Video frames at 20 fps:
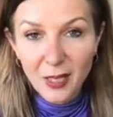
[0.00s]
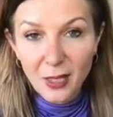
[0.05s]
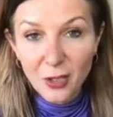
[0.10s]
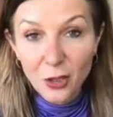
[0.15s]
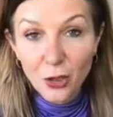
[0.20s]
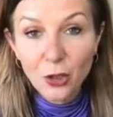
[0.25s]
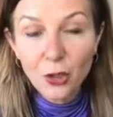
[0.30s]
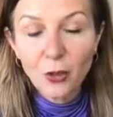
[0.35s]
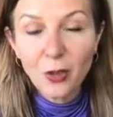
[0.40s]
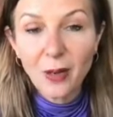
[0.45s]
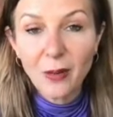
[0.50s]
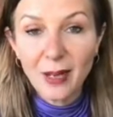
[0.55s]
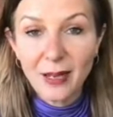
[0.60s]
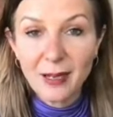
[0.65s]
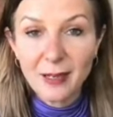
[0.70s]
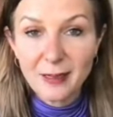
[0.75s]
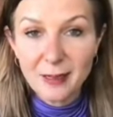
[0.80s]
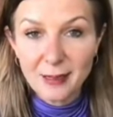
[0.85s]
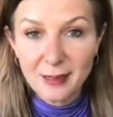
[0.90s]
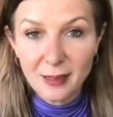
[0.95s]
that you are
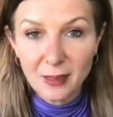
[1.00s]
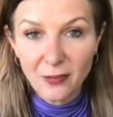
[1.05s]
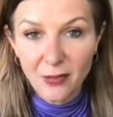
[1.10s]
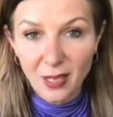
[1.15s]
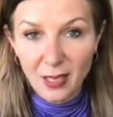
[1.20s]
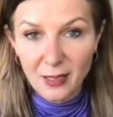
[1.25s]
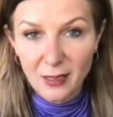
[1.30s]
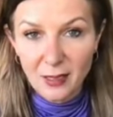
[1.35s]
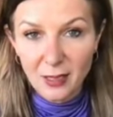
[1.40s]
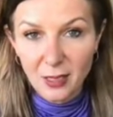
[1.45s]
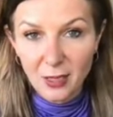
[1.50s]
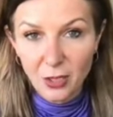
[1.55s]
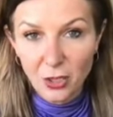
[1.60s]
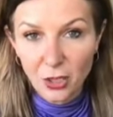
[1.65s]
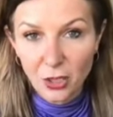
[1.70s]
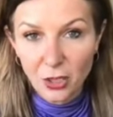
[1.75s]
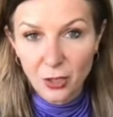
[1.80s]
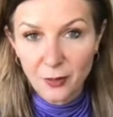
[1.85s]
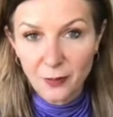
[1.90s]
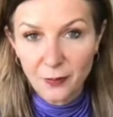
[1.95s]
at a
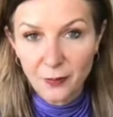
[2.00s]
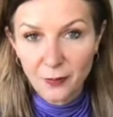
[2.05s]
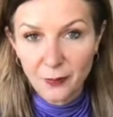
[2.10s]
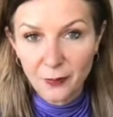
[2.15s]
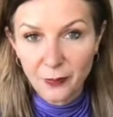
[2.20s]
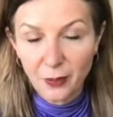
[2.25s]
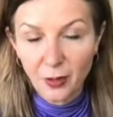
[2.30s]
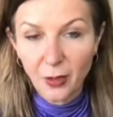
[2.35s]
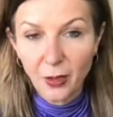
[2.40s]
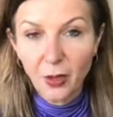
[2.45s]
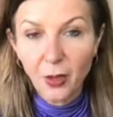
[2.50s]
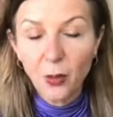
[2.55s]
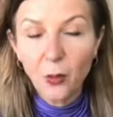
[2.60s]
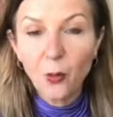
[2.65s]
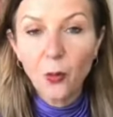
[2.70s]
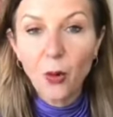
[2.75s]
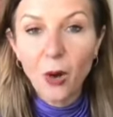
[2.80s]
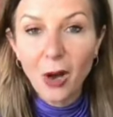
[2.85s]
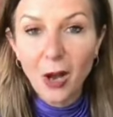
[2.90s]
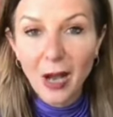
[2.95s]
disadvantage.
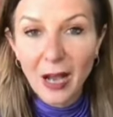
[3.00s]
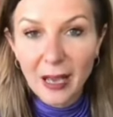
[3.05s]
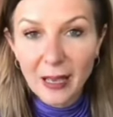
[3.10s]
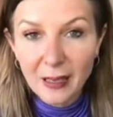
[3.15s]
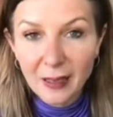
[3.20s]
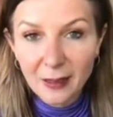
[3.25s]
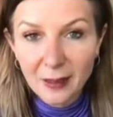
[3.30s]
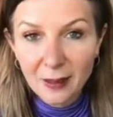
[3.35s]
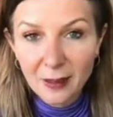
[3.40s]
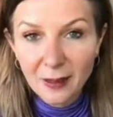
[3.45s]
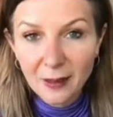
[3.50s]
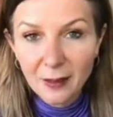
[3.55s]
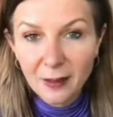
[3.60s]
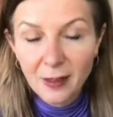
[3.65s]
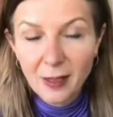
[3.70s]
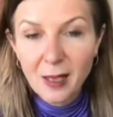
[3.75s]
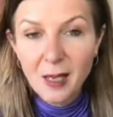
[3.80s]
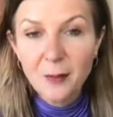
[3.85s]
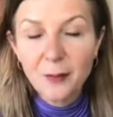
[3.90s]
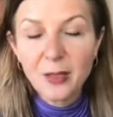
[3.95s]
Why?
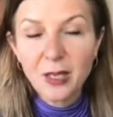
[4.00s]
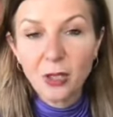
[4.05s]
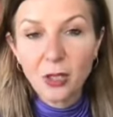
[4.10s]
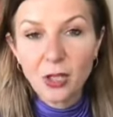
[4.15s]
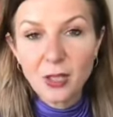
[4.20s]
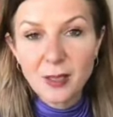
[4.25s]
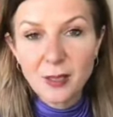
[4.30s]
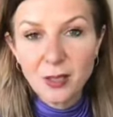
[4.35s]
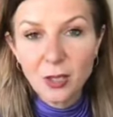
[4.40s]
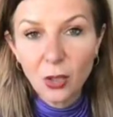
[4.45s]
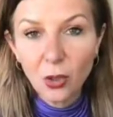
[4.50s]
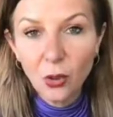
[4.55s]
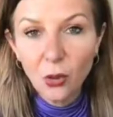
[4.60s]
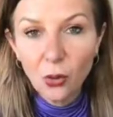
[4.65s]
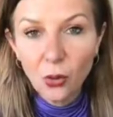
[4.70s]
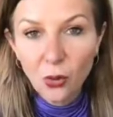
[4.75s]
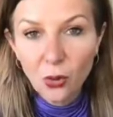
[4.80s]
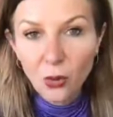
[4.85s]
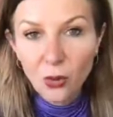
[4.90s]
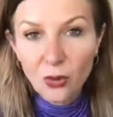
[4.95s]
Because the
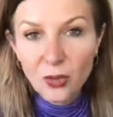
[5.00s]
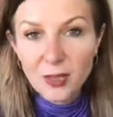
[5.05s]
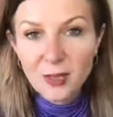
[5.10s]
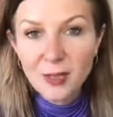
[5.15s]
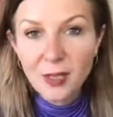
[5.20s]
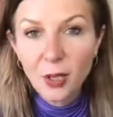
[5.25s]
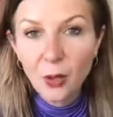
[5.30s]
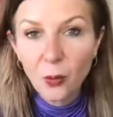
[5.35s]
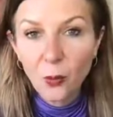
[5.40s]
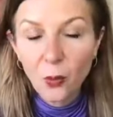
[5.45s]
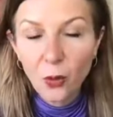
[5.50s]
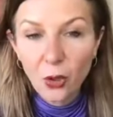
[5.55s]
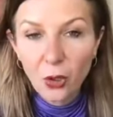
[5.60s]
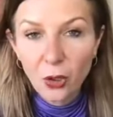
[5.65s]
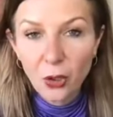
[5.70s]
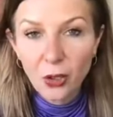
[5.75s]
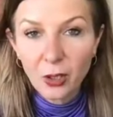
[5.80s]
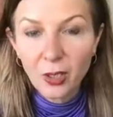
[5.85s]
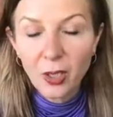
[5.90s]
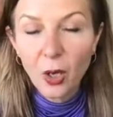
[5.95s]
laws
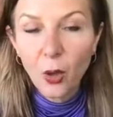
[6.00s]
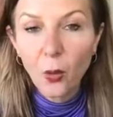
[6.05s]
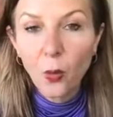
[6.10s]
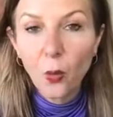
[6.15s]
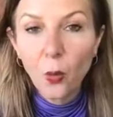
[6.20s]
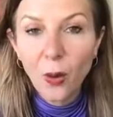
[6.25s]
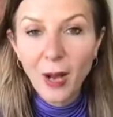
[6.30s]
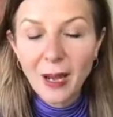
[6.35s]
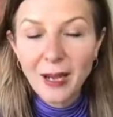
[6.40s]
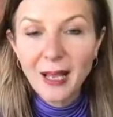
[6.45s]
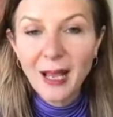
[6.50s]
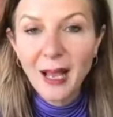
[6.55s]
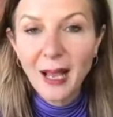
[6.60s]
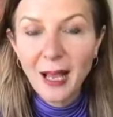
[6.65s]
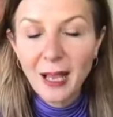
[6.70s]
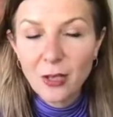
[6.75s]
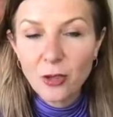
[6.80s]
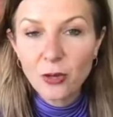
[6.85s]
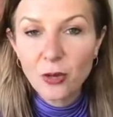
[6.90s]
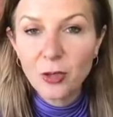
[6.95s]
work
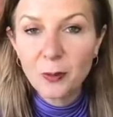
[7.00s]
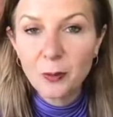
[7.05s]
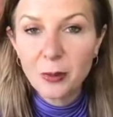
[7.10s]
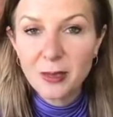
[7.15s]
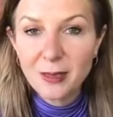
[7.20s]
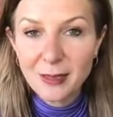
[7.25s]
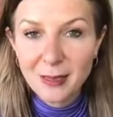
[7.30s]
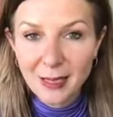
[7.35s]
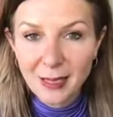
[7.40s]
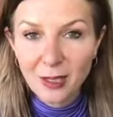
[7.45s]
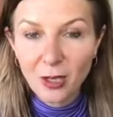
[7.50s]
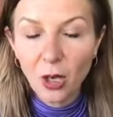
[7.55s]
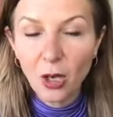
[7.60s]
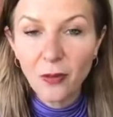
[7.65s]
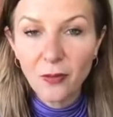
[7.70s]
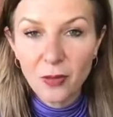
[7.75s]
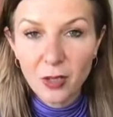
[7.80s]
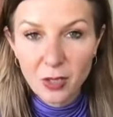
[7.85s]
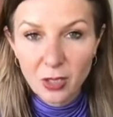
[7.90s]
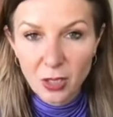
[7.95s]
100%
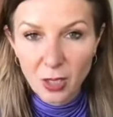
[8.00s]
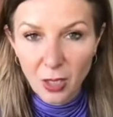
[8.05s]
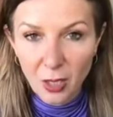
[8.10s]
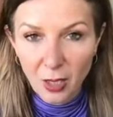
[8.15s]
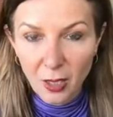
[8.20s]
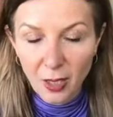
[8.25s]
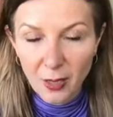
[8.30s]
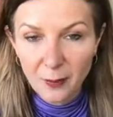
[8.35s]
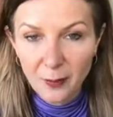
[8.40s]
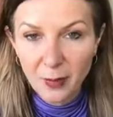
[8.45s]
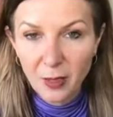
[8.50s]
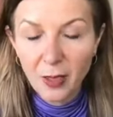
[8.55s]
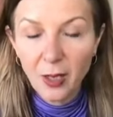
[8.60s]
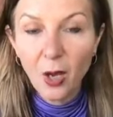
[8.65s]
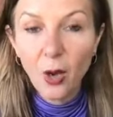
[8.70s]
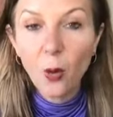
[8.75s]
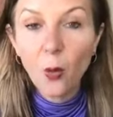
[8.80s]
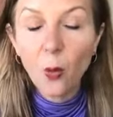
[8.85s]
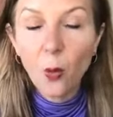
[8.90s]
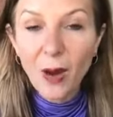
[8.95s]
of the time,
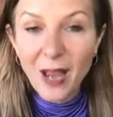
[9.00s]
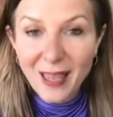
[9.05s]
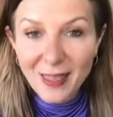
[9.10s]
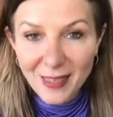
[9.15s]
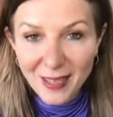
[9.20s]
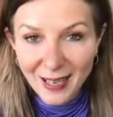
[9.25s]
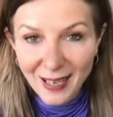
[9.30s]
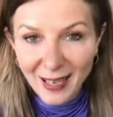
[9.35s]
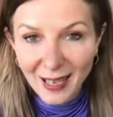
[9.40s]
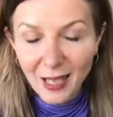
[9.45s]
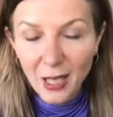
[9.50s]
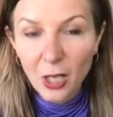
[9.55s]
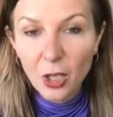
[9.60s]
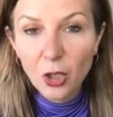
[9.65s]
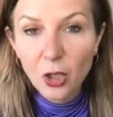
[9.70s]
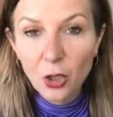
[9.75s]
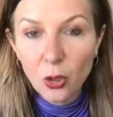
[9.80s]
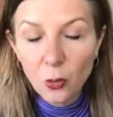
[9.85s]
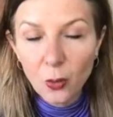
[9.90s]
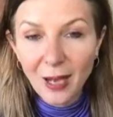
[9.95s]
whether
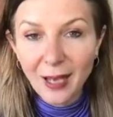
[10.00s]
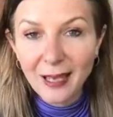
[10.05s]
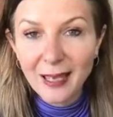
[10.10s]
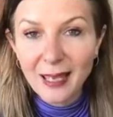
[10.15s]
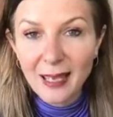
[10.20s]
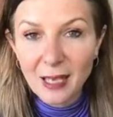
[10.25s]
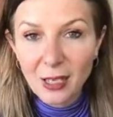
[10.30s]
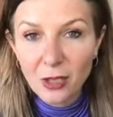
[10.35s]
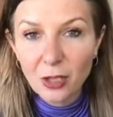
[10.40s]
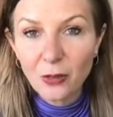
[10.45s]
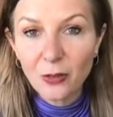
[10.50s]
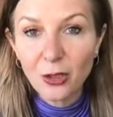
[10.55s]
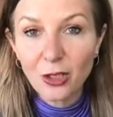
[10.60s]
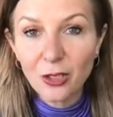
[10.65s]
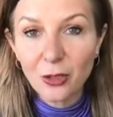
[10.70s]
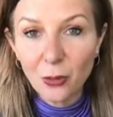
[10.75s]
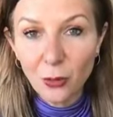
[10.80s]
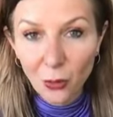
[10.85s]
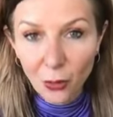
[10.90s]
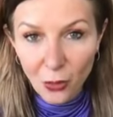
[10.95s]
you are
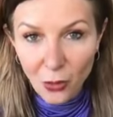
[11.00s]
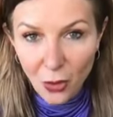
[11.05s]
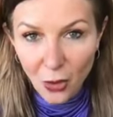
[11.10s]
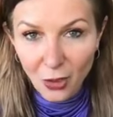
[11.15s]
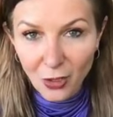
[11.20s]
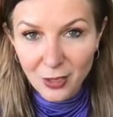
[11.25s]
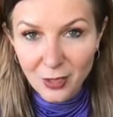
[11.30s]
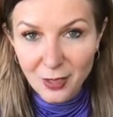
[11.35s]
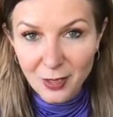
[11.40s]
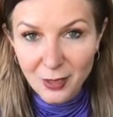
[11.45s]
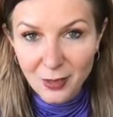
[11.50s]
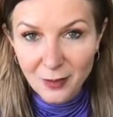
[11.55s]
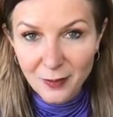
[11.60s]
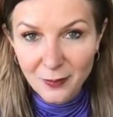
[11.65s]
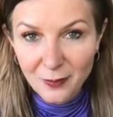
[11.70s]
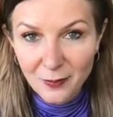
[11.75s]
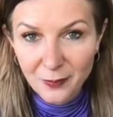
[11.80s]
ignorant or not.